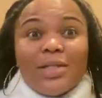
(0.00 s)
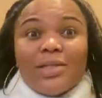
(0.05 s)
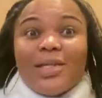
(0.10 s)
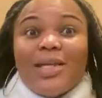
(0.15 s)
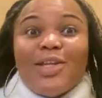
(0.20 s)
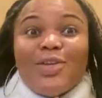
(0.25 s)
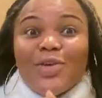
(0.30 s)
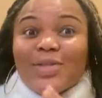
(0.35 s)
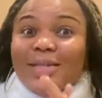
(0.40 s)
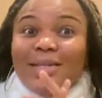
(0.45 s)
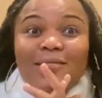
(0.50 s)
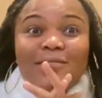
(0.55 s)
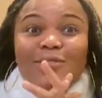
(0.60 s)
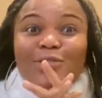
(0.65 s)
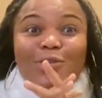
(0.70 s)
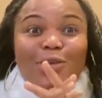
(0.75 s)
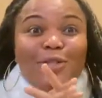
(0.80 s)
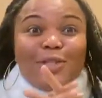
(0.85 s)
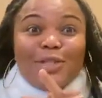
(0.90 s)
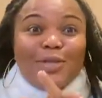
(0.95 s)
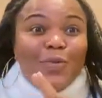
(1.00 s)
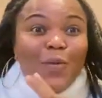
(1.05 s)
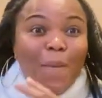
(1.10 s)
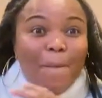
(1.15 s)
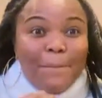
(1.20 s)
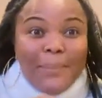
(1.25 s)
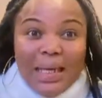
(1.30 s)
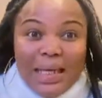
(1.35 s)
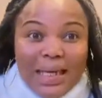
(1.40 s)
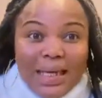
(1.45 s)
He doesn't just know
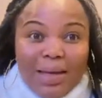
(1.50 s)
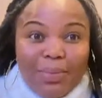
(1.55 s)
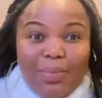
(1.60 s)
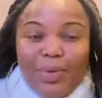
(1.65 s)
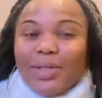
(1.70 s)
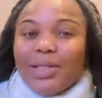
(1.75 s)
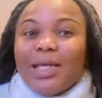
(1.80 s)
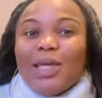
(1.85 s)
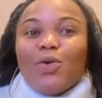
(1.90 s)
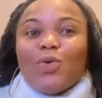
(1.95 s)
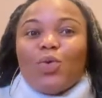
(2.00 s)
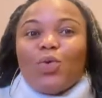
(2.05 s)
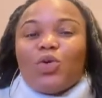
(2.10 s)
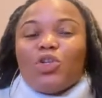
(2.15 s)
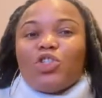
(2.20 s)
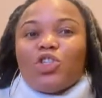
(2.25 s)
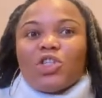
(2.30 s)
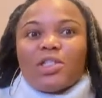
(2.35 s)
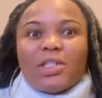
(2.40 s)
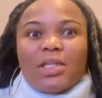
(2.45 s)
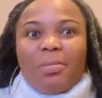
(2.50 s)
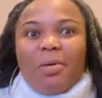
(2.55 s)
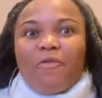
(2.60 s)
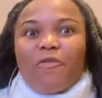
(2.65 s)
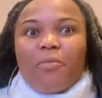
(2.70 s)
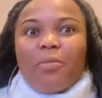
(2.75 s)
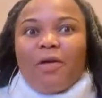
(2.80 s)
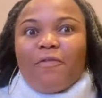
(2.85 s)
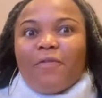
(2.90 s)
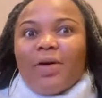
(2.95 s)
me, but he could just see me from
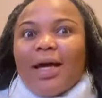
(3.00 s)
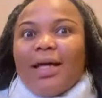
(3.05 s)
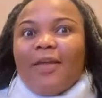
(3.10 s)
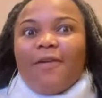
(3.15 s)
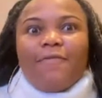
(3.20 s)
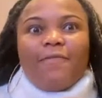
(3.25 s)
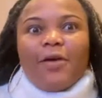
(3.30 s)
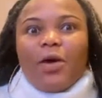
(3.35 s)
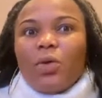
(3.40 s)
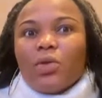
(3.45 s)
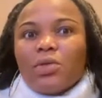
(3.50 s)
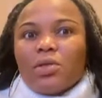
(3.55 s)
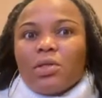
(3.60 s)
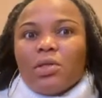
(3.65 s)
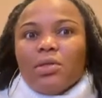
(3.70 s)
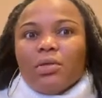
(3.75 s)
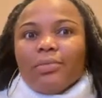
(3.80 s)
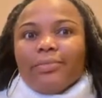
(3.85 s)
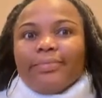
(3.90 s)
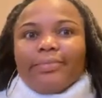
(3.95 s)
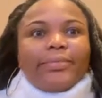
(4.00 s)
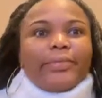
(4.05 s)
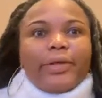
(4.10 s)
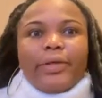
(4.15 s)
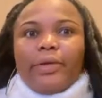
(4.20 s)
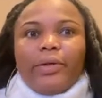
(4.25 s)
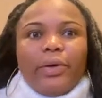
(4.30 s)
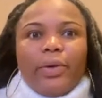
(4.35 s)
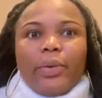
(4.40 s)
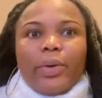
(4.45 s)
afar and he felt, you
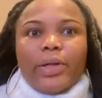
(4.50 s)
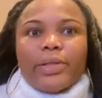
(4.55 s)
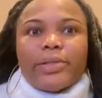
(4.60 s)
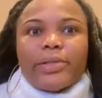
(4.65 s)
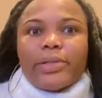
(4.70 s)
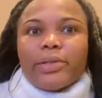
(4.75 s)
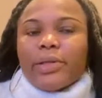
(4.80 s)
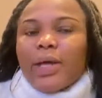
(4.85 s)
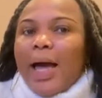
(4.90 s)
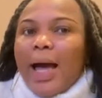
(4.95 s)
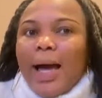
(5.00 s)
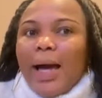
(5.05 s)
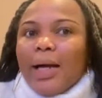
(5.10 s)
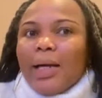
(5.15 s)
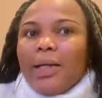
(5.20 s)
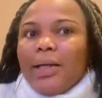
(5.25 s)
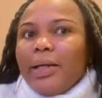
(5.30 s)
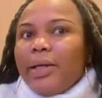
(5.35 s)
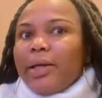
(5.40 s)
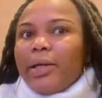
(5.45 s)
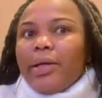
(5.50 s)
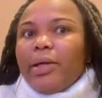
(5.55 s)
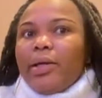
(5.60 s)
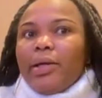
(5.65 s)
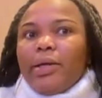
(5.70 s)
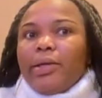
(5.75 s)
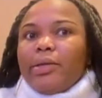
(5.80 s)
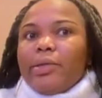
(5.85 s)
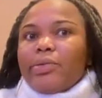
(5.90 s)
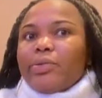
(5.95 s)
know what,
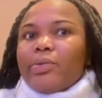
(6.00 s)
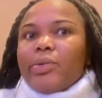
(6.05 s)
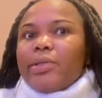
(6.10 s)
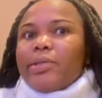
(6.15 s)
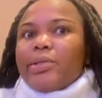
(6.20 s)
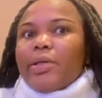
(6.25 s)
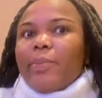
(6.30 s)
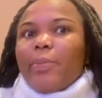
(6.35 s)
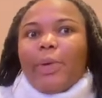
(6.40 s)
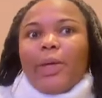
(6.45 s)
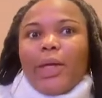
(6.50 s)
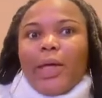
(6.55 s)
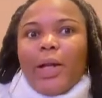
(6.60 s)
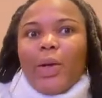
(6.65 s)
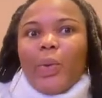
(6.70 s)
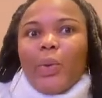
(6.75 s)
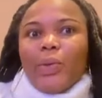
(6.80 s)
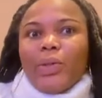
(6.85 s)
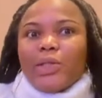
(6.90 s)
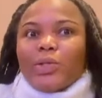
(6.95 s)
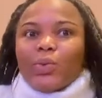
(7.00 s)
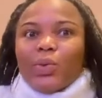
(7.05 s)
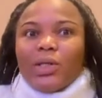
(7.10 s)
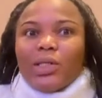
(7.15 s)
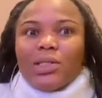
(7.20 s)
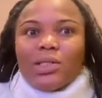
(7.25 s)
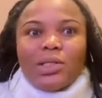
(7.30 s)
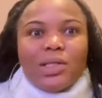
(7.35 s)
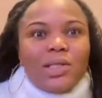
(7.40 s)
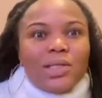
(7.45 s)
this one is a big girl, this one
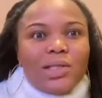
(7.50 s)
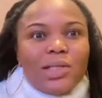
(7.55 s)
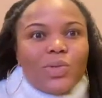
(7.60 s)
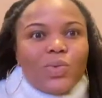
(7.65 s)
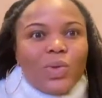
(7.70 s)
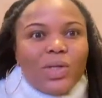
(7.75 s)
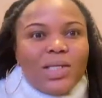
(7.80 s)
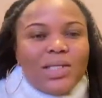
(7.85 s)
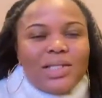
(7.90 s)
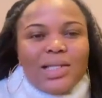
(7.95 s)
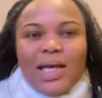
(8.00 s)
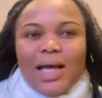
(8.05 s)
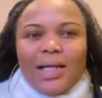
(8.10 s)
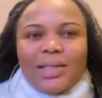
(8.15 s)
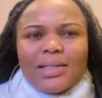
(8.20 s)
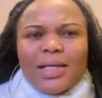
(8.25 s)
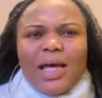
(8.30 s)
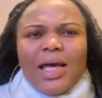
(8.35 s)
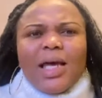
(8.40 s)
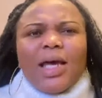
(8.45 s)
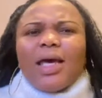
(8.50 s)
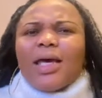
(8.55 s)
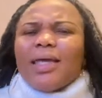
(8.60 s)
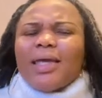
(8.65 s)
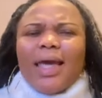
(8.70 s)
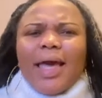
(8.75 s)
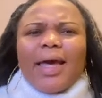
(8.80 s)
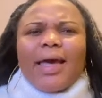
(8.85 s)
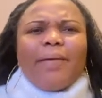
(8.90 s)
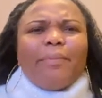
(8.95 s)
is this one is that.
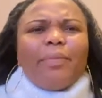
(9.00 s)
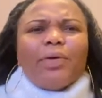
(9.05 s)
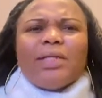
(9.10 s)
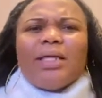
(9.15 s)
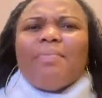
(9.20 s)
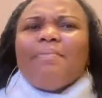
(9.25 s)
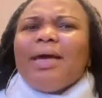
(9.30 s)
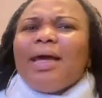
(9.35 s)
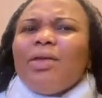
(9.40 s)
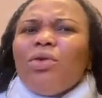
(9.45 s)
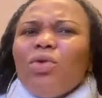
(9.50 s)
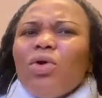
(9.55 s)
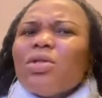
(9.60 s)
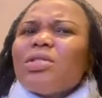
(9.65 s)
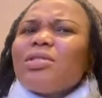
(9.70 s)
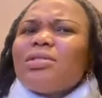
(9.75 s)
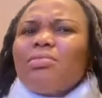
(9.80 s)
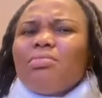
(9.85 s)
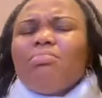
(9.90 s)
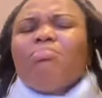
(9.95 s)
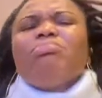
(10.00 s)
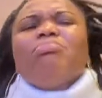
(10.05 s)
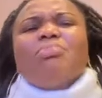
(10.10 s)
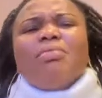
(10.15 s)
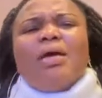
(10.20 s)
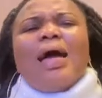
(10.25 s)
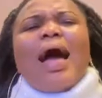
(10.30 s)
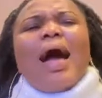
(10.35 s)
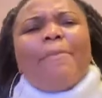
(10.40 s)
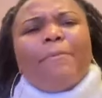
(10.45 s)
Yeah, but it might not
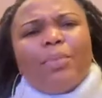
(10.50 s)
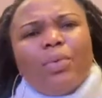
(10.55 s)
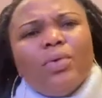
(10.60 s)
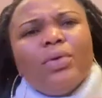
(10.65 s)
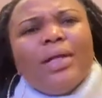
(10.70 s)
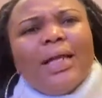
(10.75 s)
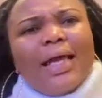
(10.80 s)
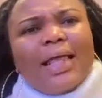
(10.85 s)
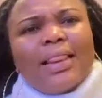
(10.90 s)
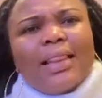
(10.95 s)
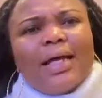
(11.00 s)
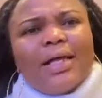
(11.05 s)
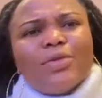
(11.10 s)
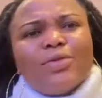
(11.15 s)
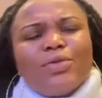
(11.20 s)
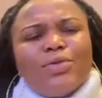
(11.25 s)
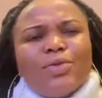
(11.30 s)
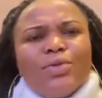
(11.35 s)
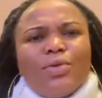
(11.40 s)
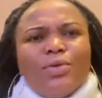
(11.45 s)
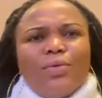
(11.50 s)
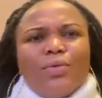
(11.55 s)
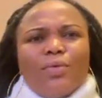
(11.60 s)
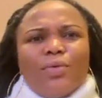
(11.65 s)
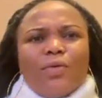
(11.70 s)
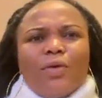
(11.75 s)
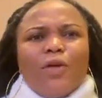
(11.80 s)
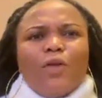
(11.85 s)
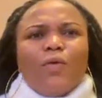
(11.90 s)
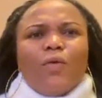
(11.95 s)
happen like that to you,
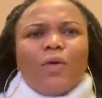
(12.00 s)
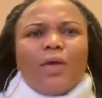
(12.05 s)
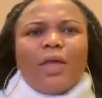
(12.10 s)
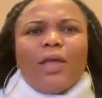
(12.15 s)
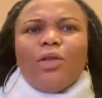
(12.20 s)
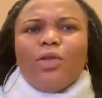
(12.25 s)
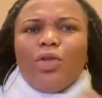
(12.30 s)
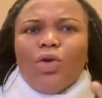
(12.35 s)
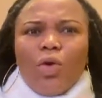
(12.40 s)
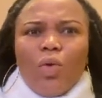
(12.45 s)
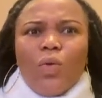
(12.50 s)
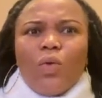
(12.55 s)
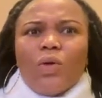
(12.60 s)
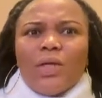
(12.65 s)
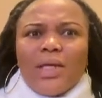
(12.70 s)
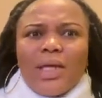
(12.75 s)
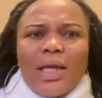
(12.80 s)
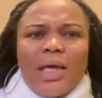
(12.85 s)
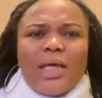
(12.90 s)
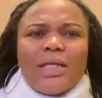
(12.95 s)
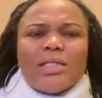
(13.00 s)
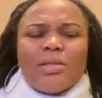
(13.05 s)
you know, in your own case.